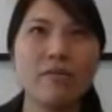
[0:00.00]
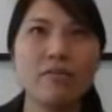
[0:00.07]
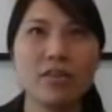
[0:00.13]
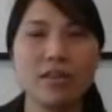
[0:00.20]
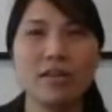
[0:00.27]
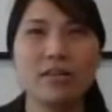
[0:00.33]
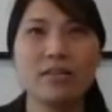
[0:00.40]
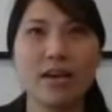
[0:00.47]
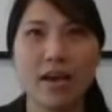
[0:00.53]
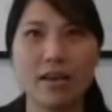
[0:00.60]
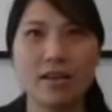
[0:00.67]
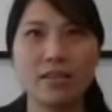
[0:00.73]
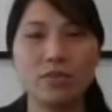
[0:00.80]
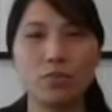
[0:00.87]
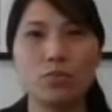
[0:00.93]
everything
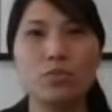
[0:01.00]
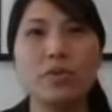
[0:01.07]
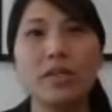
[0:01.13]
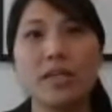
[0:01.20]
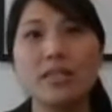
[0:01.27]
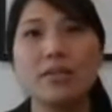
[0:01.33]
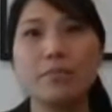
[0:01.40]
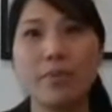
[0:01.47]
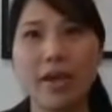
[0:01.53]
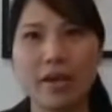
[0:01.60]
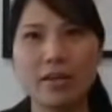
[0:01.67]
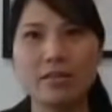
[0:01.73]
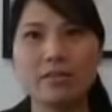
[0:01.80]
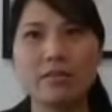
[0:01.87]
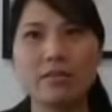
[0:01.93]
takes really
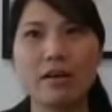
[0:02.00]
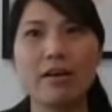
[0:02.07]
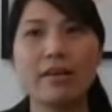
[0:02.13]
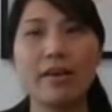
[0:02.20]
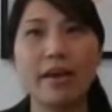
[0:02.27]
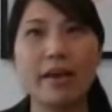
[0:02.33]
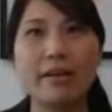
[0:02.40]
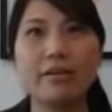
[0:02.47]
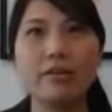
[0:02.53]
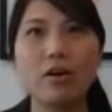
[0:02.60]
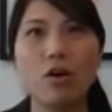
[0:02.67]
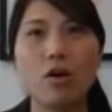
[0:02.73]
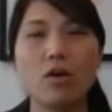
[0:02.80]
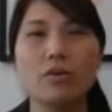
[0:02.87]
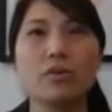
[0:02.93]
depends,
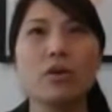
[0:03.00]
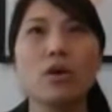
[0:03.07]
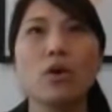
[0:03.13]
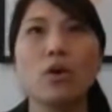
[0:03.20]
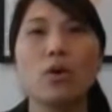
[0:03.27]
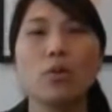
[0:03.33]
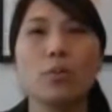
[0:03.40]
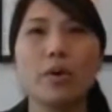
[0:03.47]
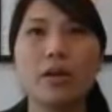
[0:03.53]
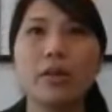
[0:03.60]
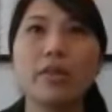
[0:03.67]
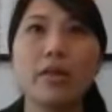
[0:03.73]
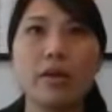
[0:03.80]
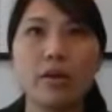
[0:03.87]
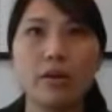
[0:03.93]
again, on whether
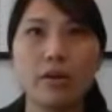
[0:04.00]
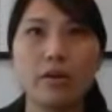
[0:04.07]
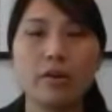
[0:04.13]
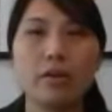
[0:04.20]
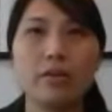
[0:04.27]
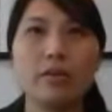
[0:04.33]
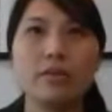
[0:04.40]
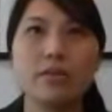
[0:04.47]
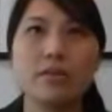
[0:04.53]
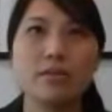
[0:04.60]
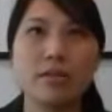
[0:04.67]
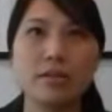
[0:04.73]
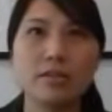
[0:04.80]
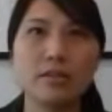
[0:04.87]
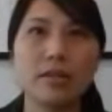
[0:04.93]
the
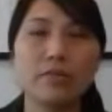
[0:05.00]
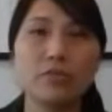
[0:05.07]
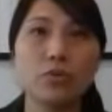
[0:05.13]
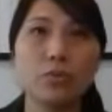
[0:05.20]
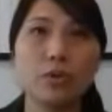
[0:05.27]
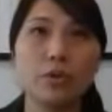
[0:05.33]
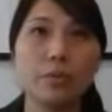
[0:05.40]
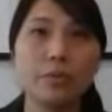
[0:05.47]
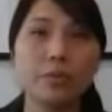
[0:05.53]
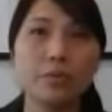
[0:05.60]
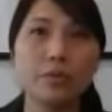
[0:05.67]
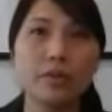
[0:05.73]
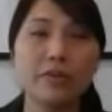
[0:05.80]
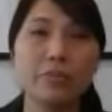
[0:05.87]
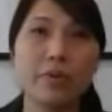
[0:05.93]
deceased
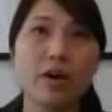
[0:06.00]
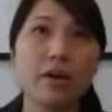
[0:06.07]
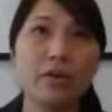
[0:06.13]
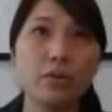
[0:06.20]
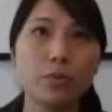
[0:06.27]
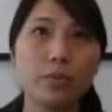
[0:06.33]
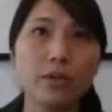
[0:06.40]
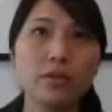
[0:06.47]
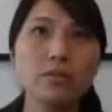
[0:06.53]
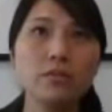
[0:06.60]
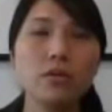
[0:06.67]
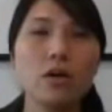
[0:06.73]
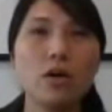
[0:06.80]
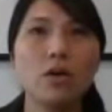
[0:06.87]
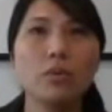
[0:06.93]
left behind a
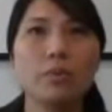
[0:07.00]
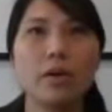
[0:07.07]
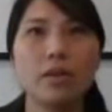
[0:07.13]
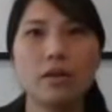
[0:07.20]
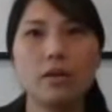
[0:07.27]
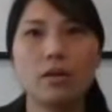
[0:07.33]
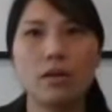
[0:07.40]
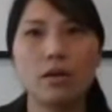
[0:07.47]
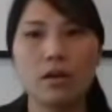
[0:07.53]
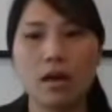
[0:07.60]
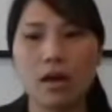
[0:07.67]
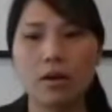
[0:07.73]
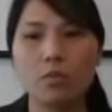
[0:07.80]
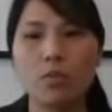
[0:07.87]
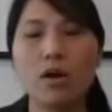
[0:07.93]
will, whether
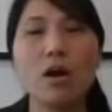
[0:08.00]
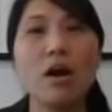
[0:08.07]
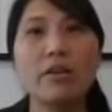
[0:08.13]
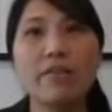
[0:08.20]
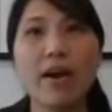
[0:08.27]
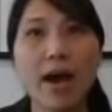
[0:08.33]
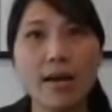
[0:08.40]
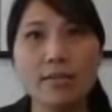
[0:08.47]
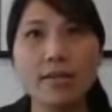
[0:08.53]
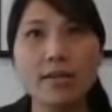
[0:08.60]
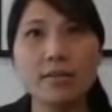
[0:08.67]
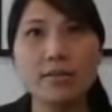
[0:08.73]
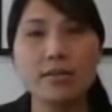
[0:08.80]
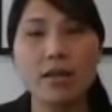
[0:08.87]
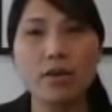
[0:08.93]
what kind of
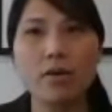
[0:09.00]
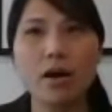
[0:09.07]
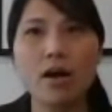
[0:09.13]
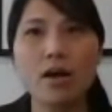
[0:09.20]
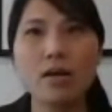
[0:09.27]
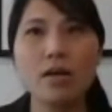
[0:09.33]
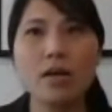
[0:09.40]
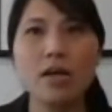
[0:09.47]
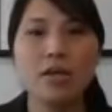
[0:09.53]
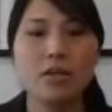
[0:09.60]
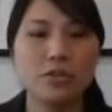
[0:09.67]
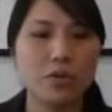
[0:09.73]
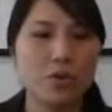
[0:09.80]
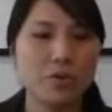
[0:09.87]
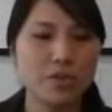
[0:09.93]
assets there are.
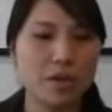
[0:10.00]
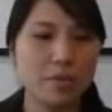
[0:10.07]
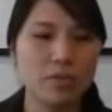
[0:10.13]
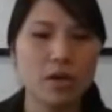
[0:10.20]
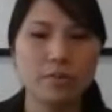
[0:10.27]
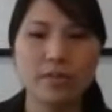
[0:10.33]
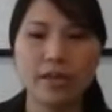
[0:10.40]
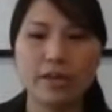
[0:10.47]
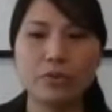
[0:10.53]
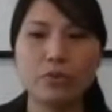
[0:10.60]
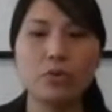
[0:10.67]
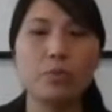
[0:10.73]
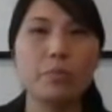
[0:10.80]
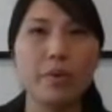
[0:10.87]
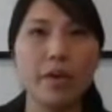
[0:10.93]
So sometimes there
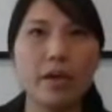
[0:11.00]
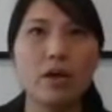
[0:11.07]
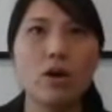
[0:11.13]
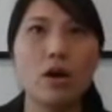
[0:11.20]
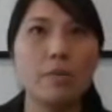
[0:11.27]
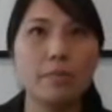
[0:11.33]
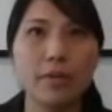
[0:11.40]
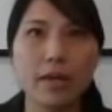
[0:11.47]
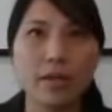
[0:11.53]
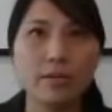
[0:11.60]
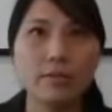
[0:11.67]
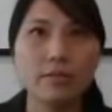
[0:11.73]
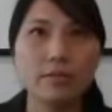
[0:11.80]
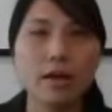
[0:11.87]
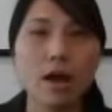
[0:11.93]
could be complex